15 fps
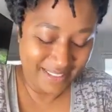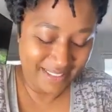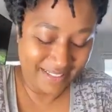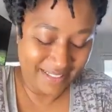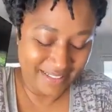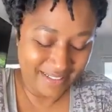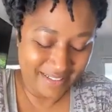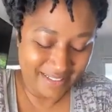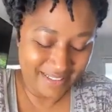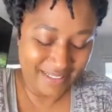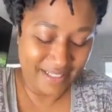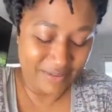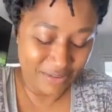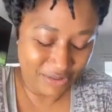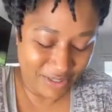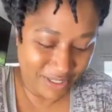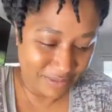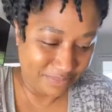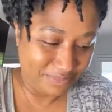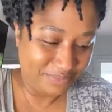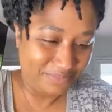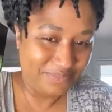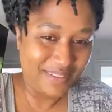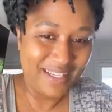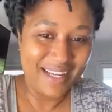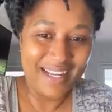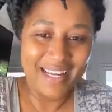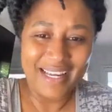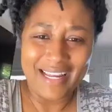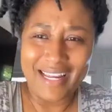in the slave trade,
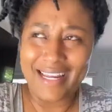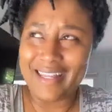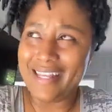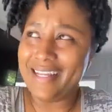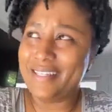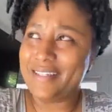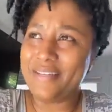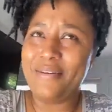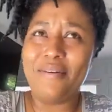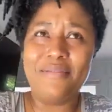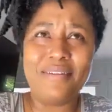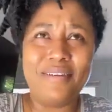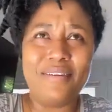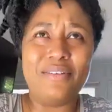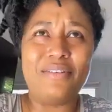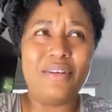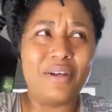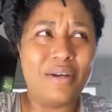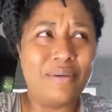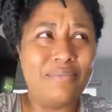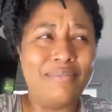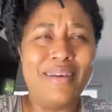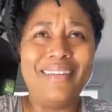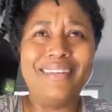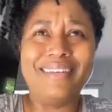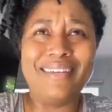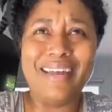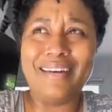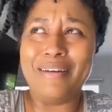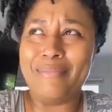and they saw these
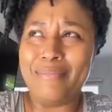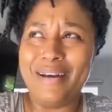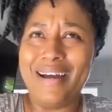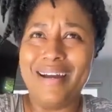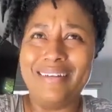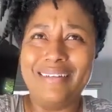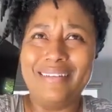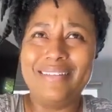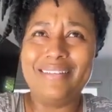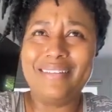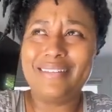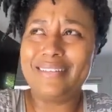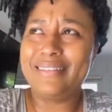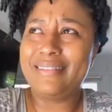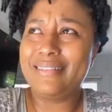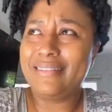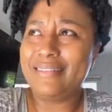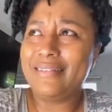melanated bodies.